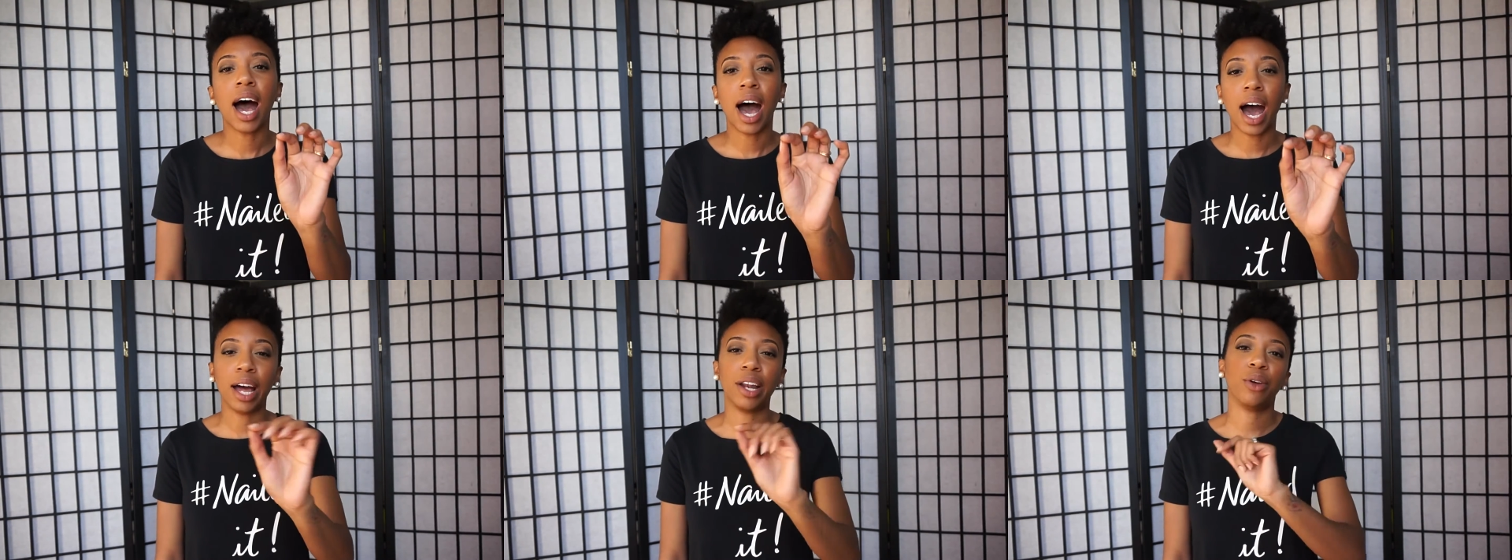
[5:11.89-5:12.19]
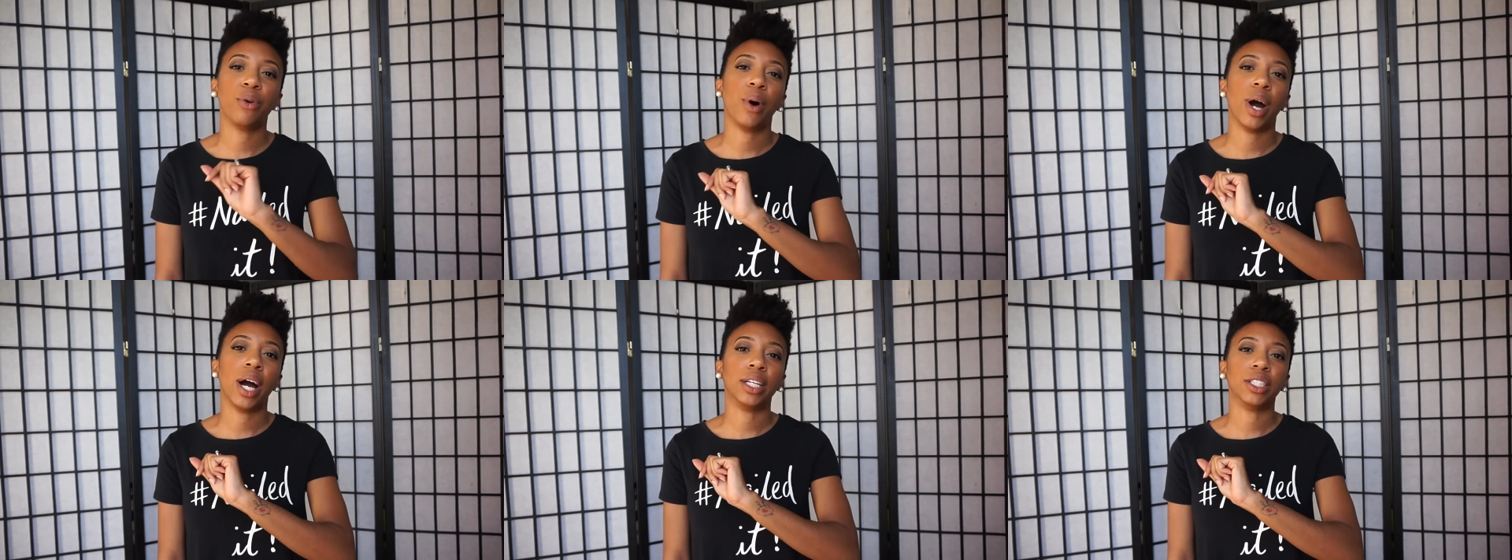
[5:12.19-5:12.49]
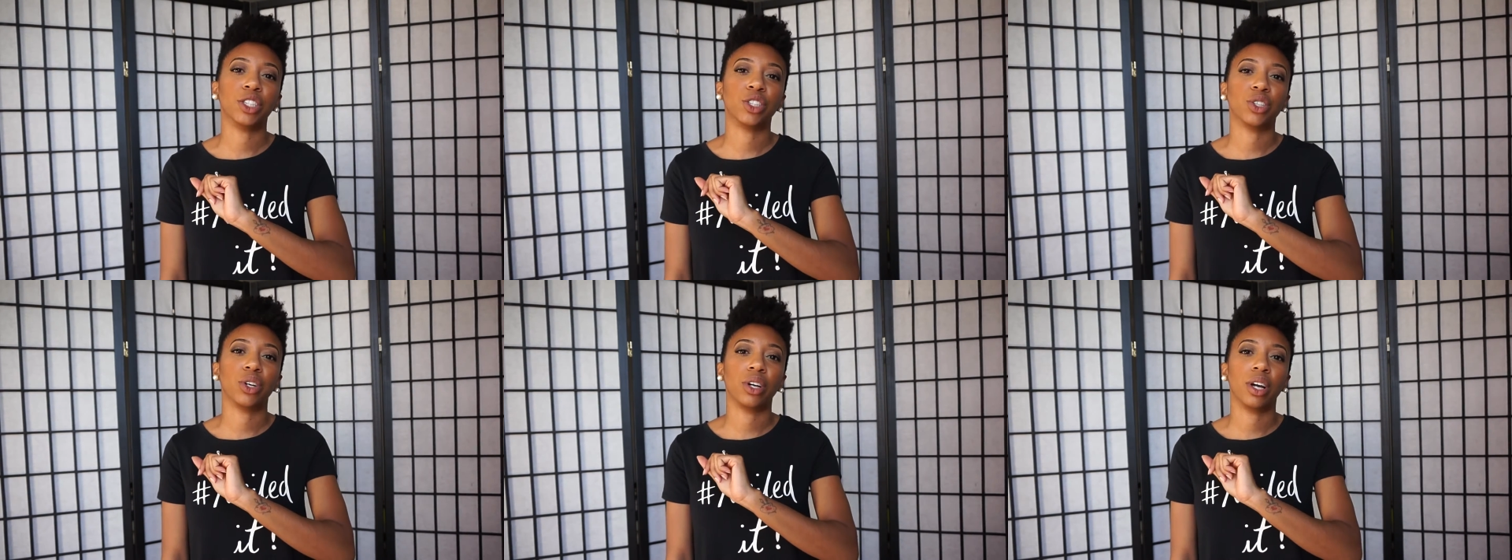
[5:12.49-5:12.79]
I knew I had
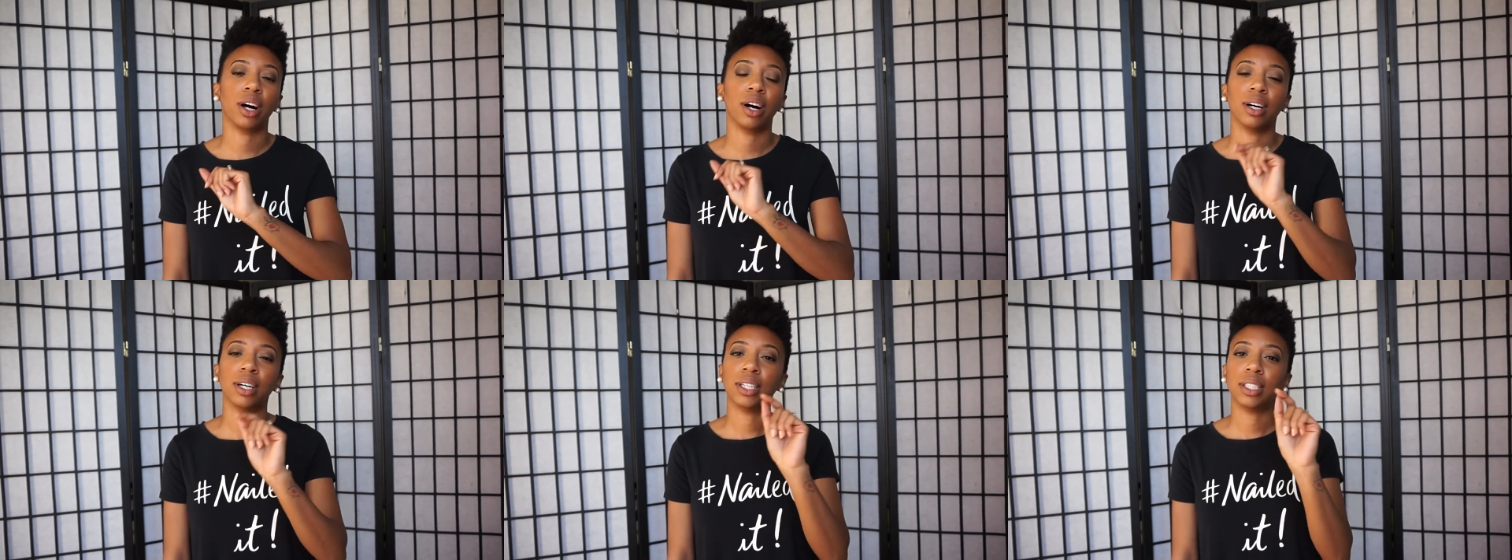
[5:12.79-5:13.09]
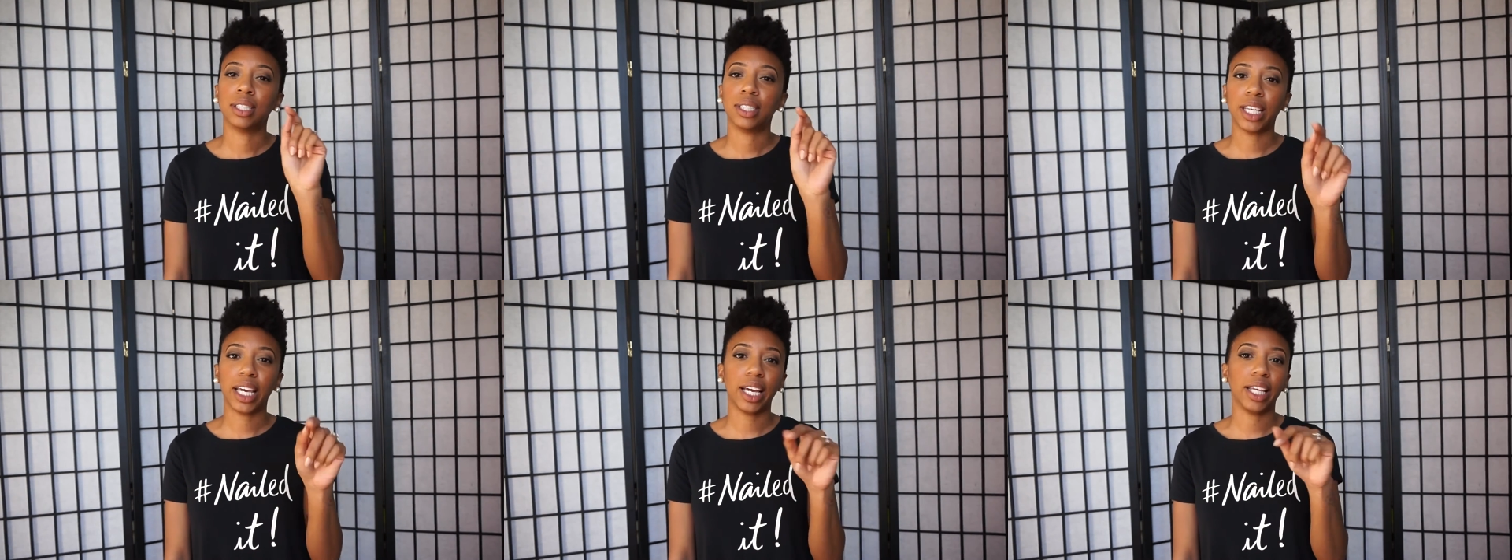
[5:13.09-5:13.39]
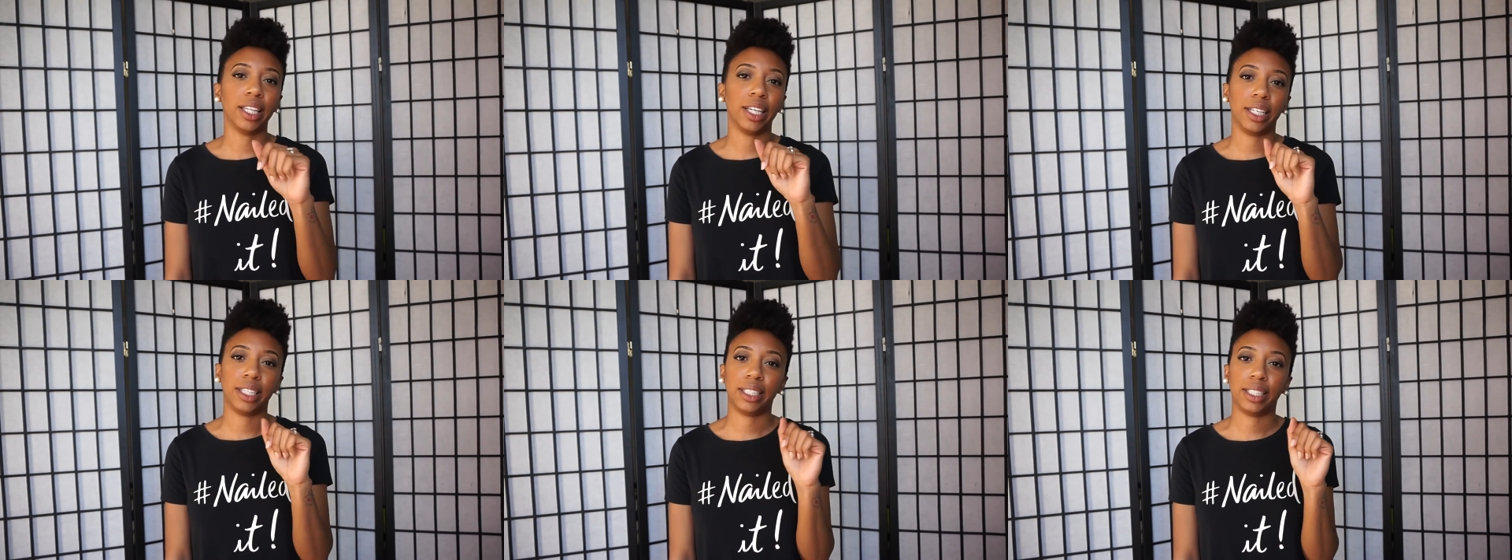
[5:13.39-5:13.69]
to show y'all. Take
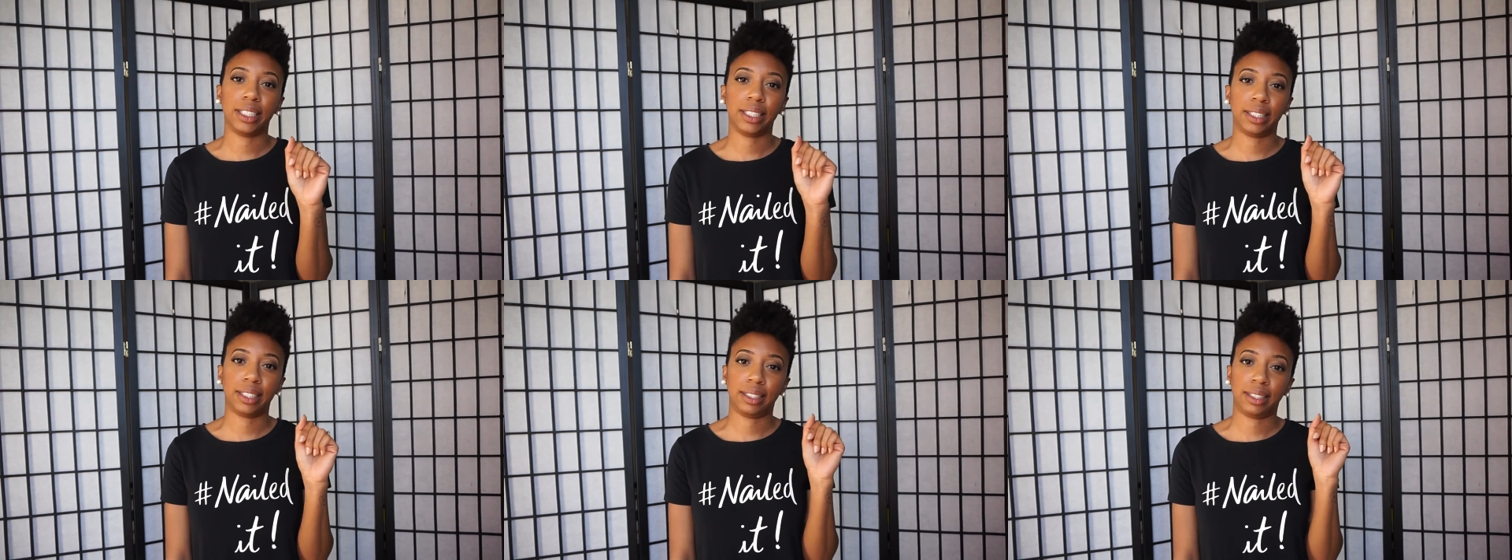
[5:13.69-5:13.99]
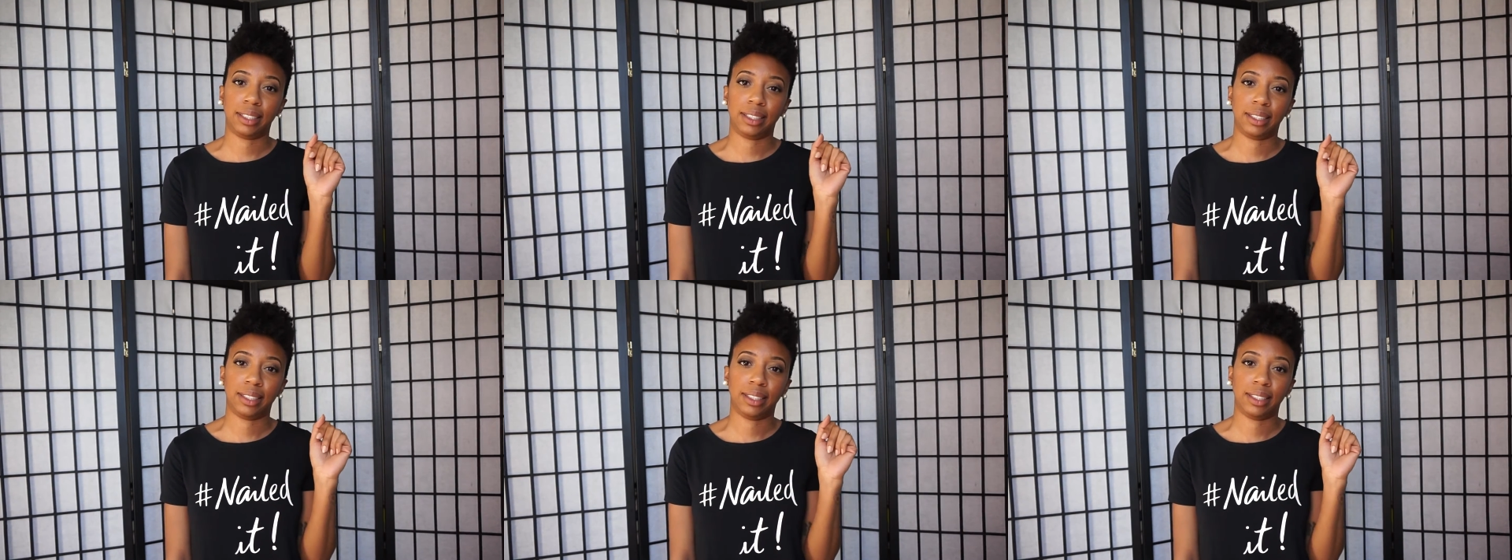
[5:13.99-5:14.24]
a look at this.